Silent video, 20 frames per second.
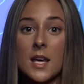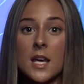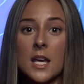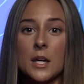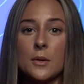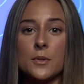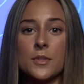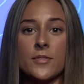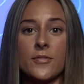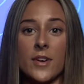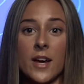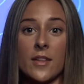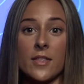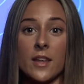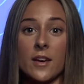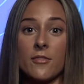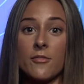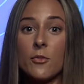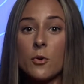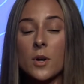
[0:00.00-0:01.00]
It was found
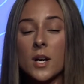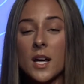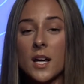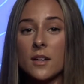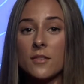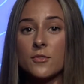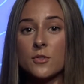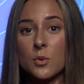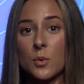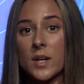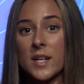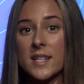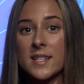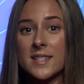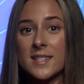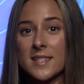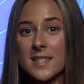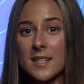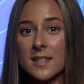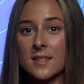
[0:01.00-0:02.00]
that 4 out of
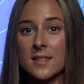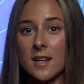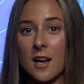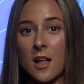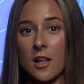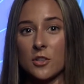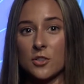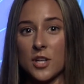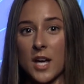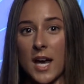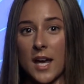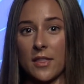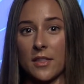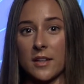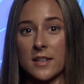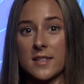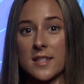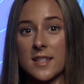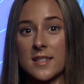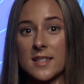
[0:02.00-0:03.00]
26 college
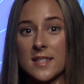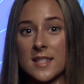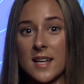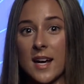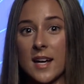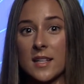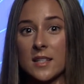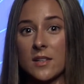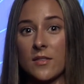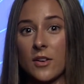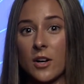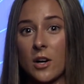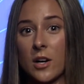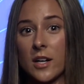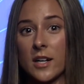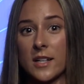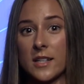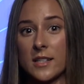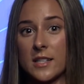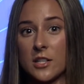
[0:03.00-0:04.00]
athletes had signs of a
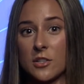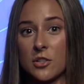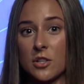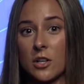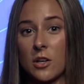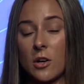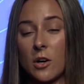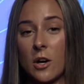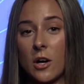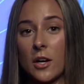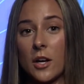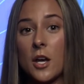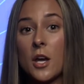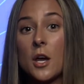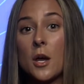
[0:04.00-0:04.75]
heart condition called